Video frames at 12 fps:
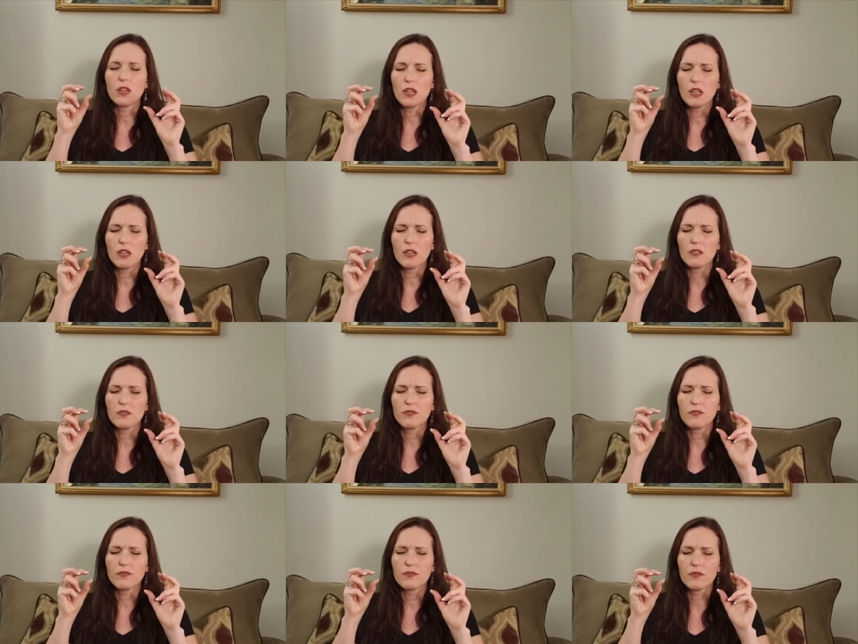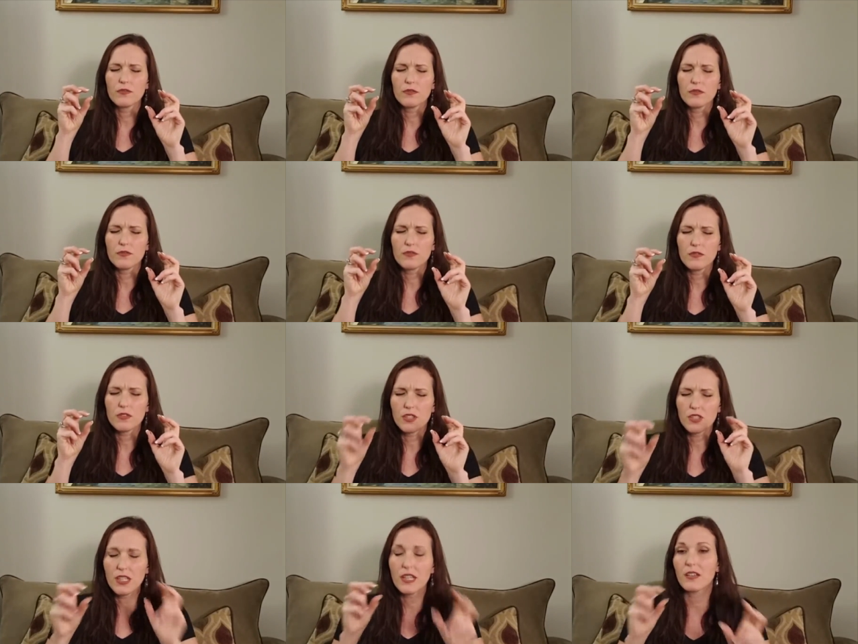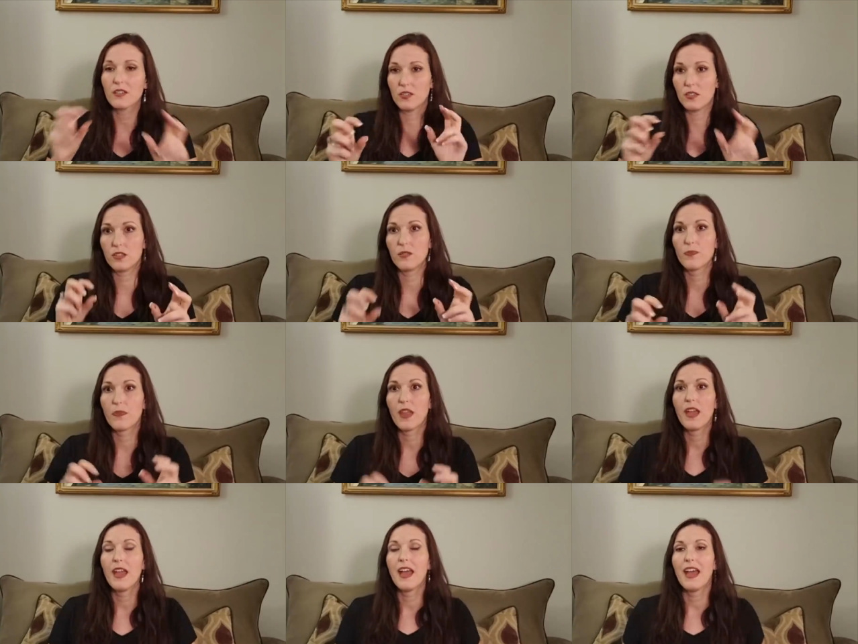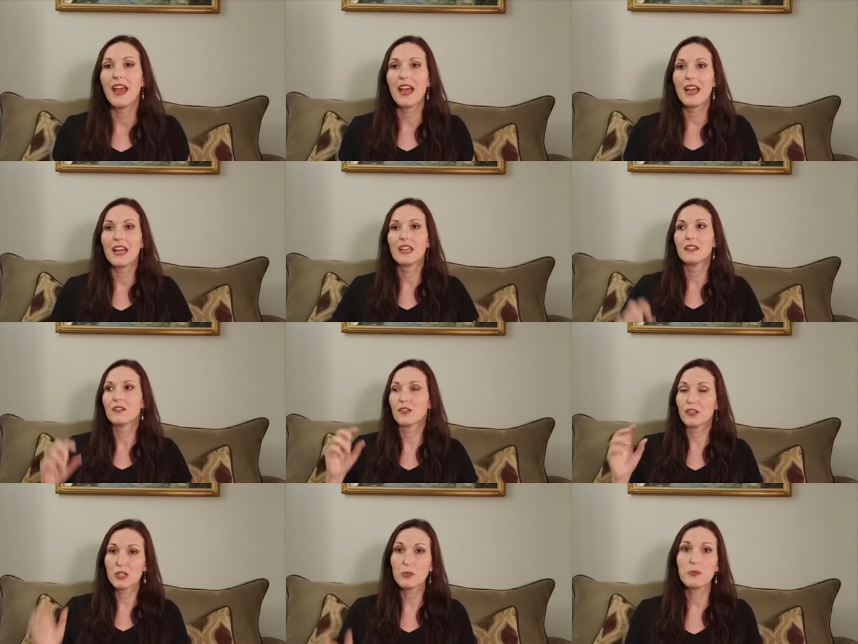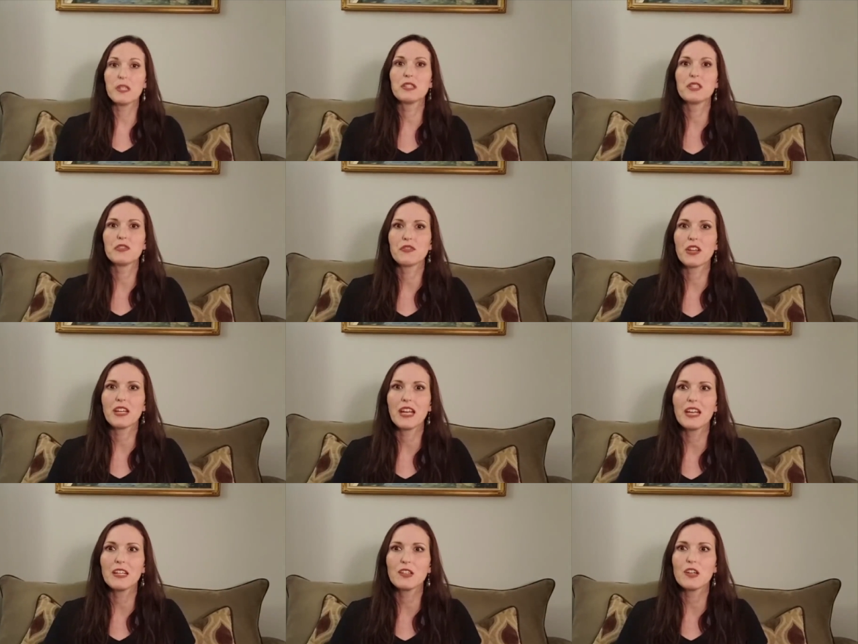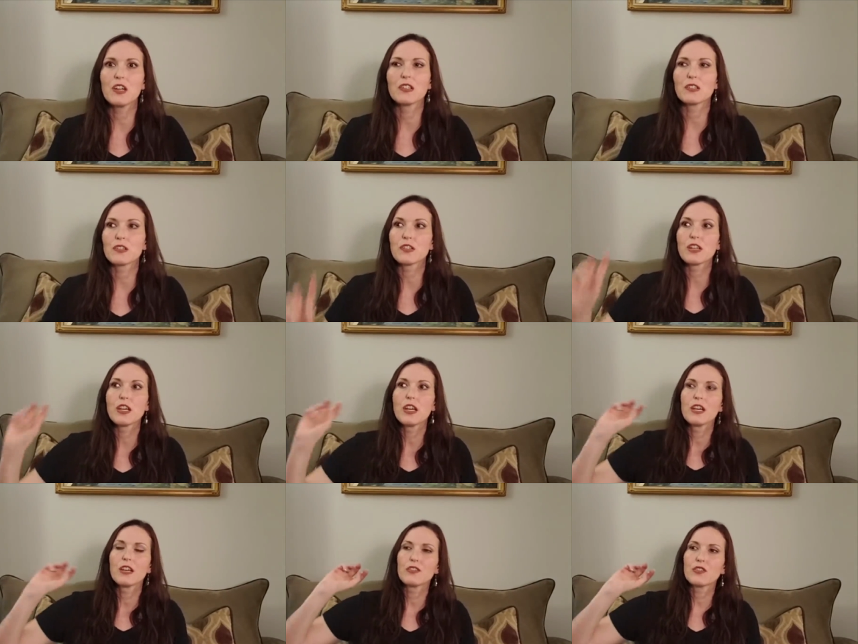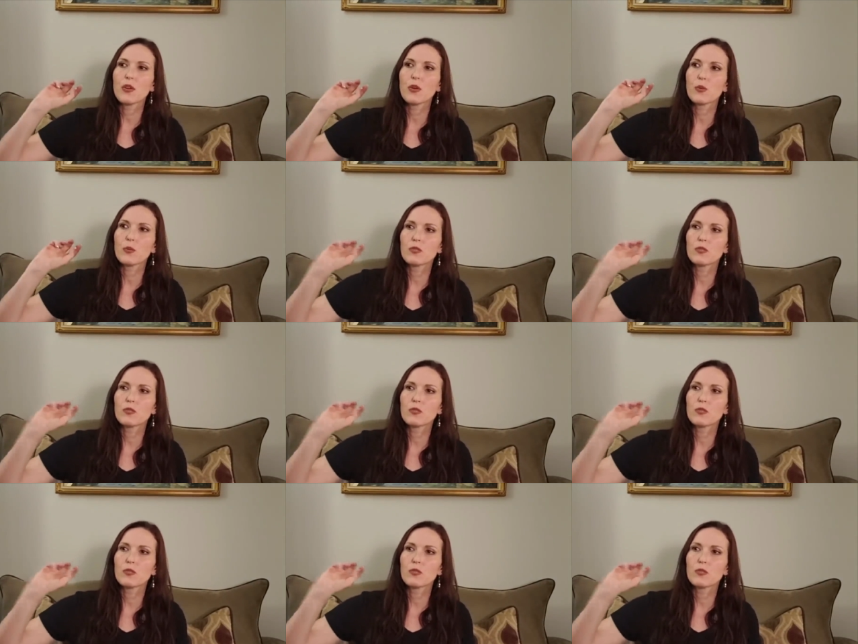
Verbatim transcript: of six. And they're expensive, like $80. And so